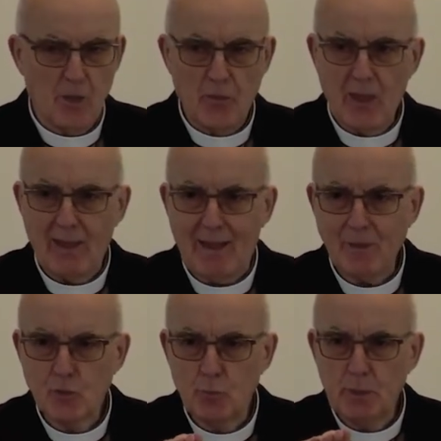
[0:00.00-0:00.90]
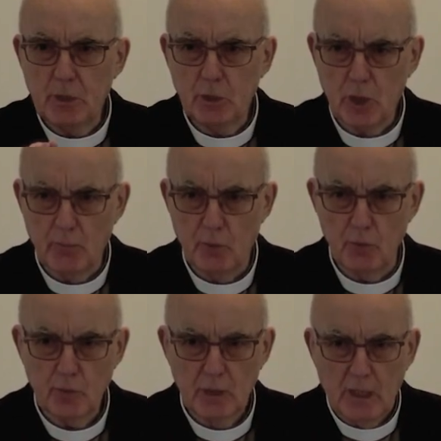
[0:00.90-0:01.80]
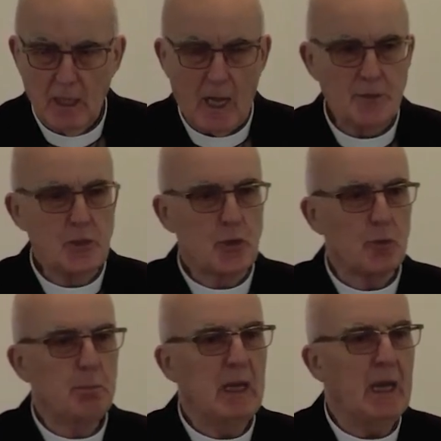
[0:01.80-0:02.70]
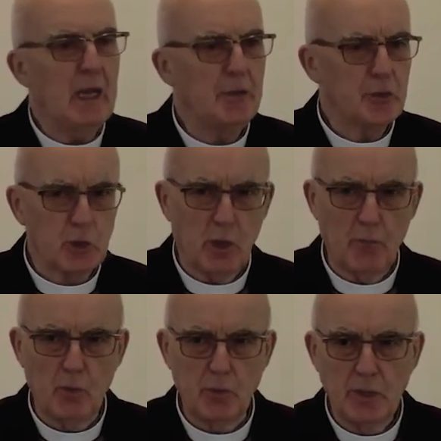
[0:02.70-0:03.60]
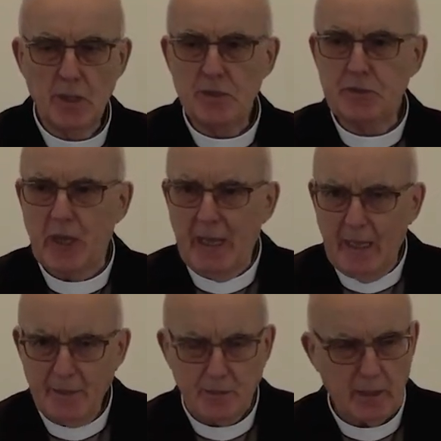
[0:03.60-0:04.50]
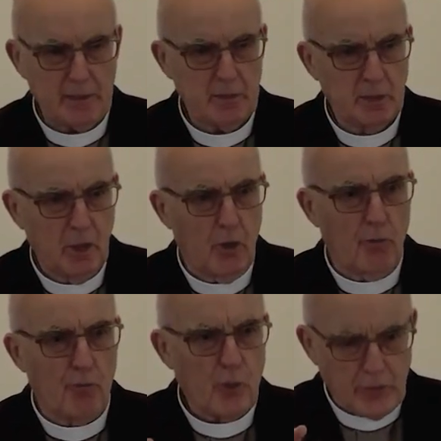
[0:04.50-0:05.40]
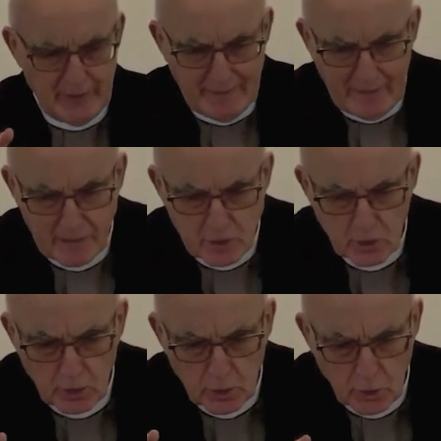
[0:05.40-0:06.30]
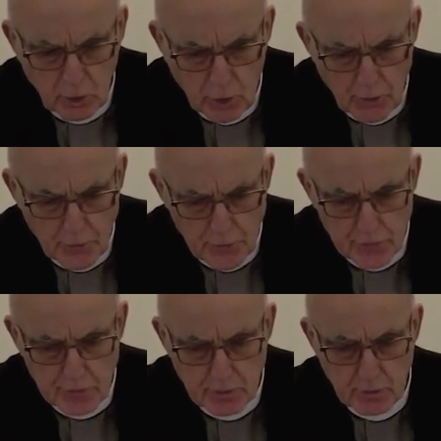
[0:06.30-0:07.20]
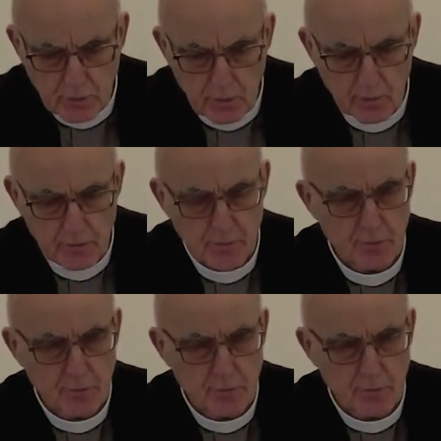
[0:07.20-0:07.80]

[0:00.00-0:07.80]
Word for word: They had to be covered, and they remained covered day and night for 800 years.